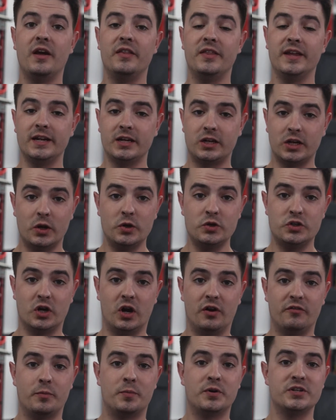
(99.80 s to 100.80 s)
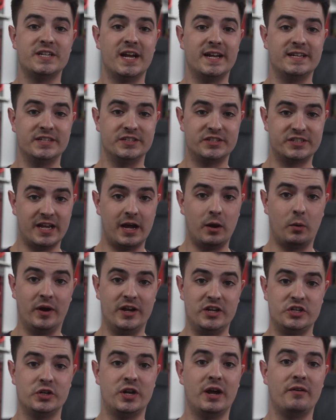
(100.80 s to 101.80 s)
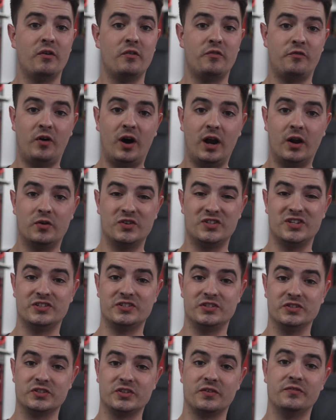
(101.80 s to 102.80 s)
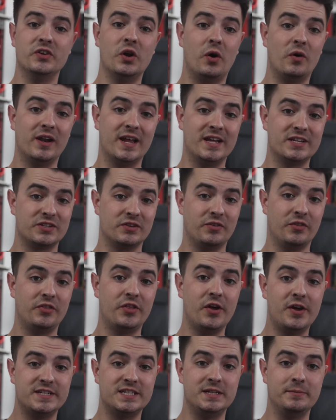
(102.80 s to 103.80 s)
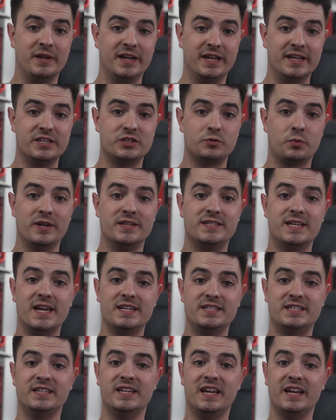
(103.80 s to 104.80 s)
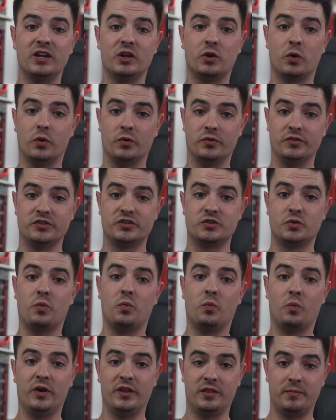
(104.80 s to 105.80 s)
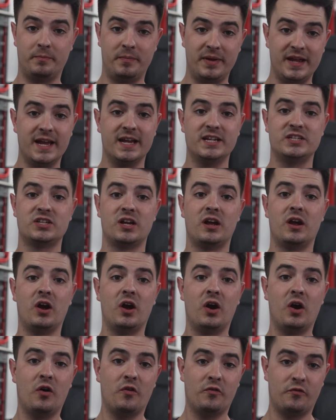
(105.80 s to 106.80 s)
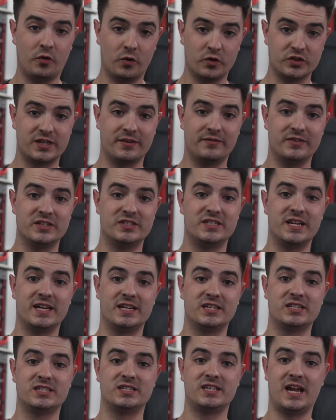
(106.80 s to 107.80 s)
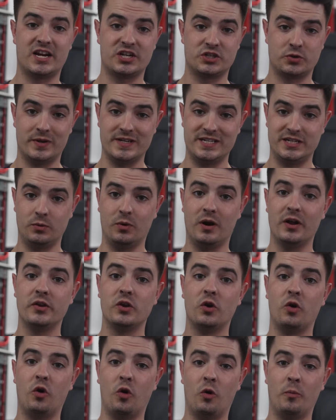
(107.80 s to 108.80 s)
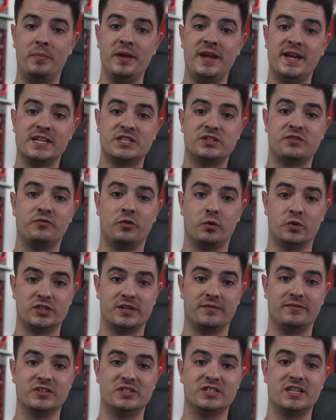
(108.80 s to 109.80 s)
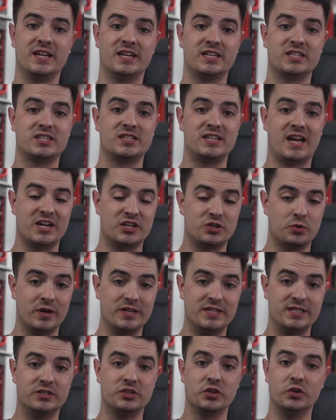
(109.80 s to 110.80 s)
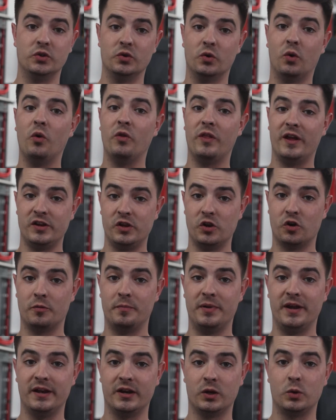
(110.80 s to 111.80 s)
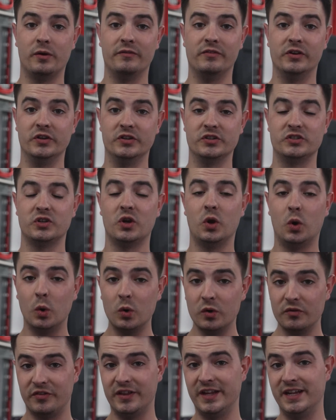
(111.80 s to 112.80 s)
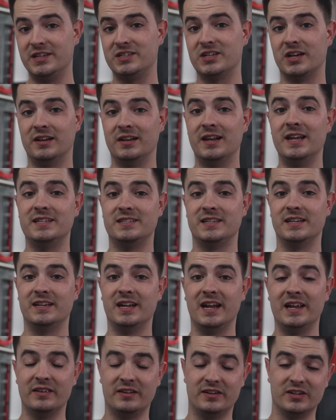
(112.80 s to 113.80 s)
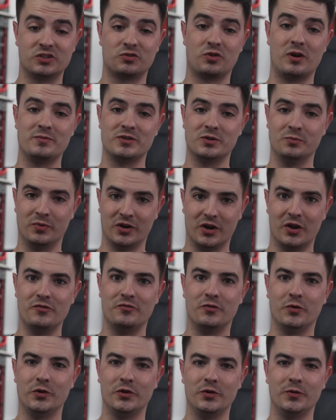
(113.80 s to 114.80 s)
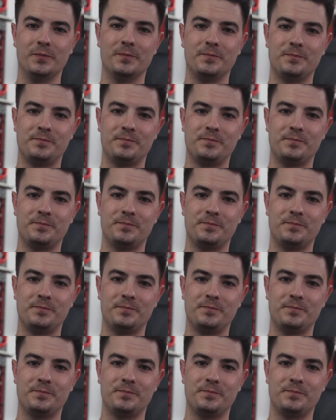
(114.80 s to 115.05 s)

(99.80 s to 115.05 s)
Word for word: The enclosure of a protected stairway should have a fire resistance of not less than 30 minutes when tested in accordance with BS 476-21 or BS 476-22 or their European equivalents. All of these are listed in the description below for you.